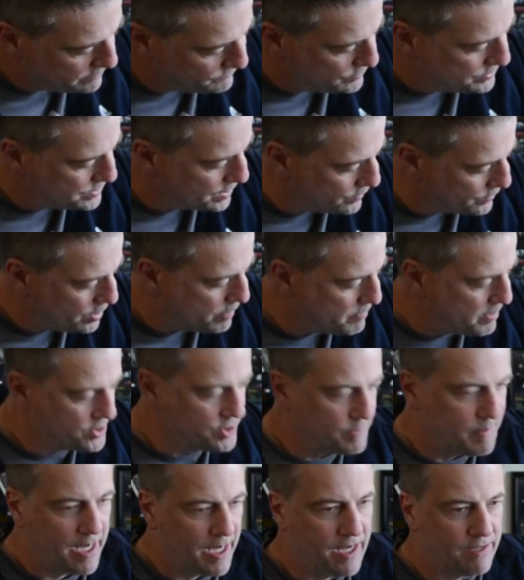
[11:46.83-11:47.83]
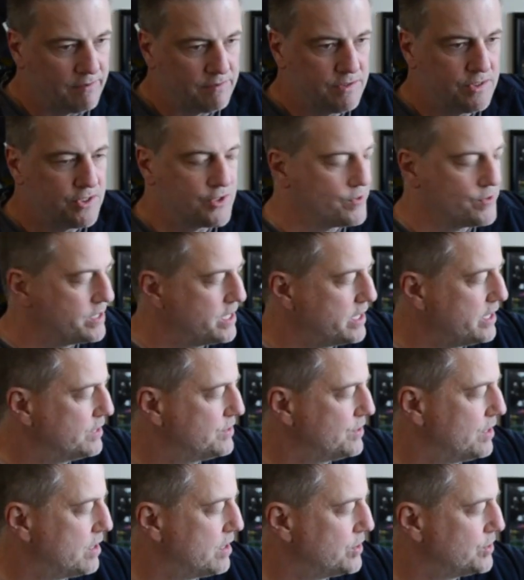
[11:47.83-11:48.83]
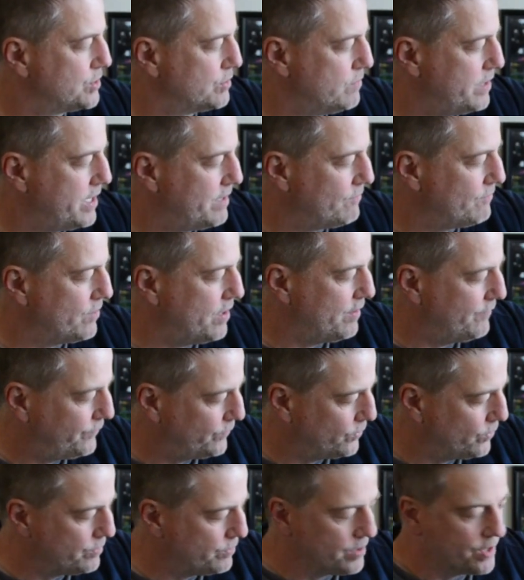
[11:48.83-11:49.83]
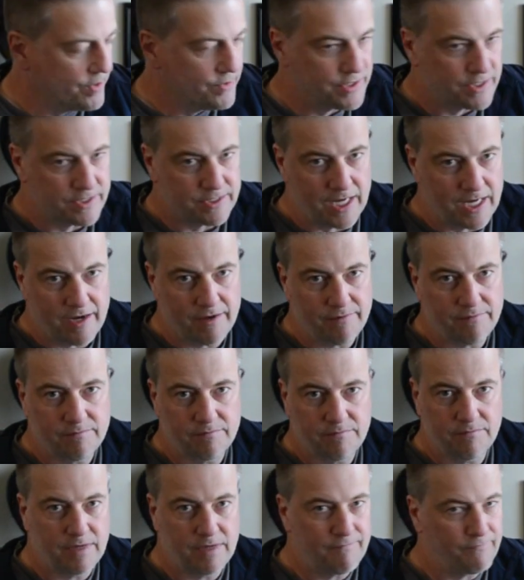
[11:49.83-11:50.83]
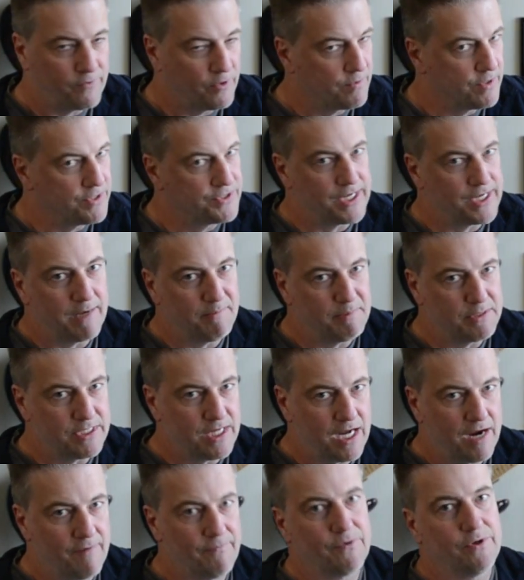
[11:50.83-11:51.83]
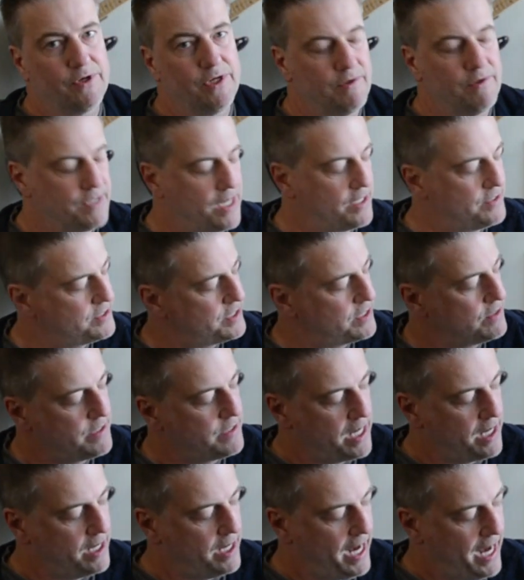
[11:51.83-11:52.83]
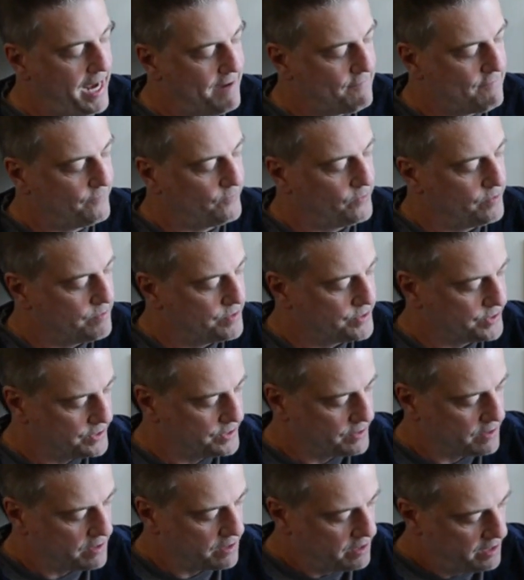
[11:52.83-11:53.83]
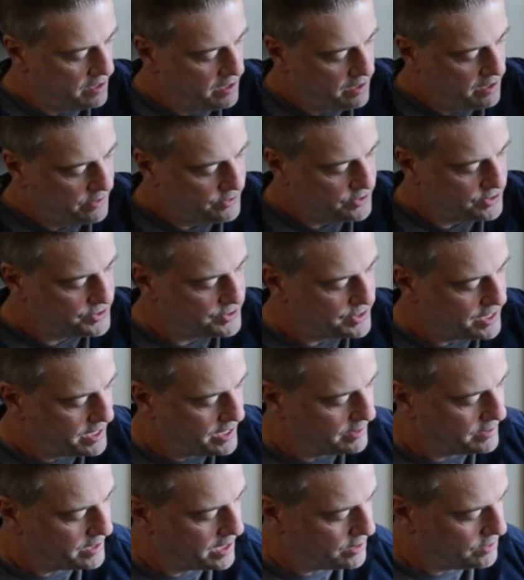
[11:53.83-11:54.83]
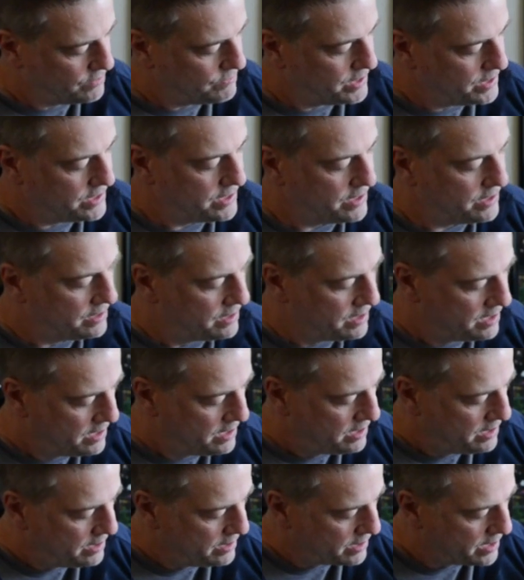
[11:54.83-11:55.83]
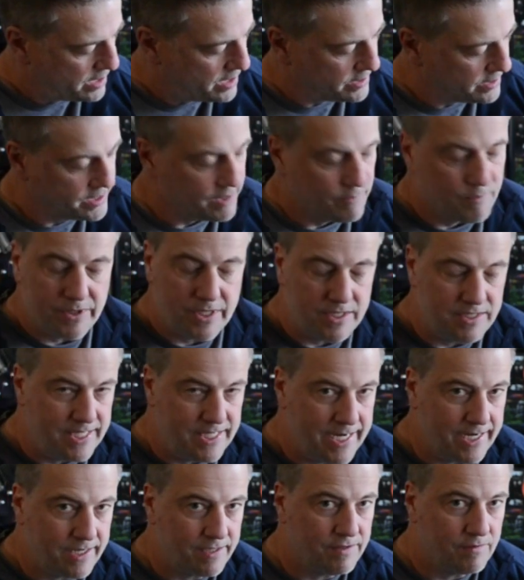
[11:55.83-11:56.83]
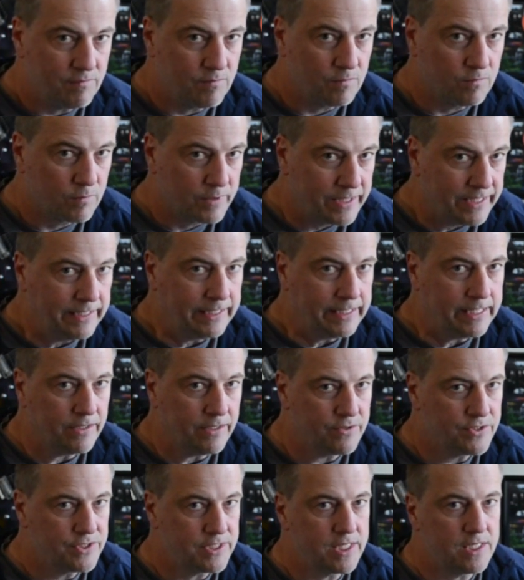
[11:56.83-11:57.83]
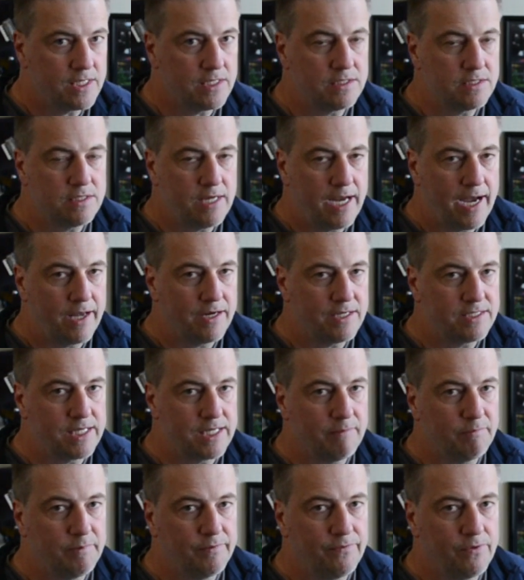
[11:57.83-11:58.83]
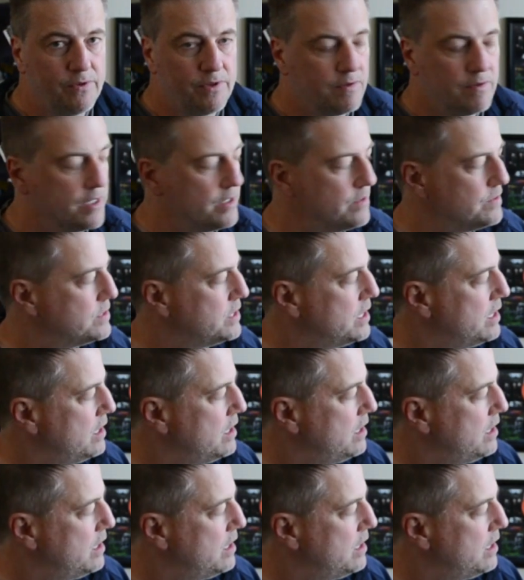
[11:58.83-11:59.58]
you don't know much about stringing guitars or whatever, a Floyd Rose setup is not for you. Not to say you can't have a Floyd Rose guitar, just saying that you need to get with a tech that really understands how to set up a Floyd Rose.